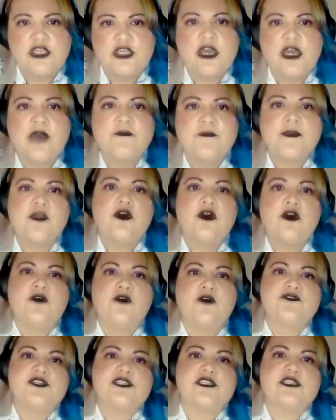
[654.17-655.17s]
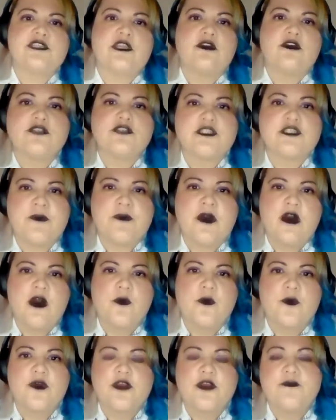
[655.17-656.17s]
cut me off just as I got to the part
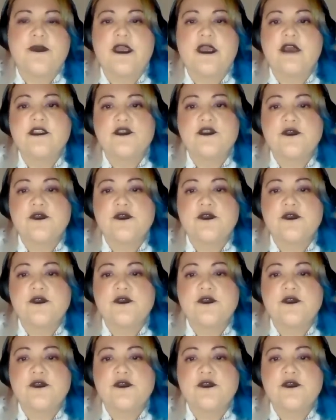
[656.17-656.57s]
where I'd begun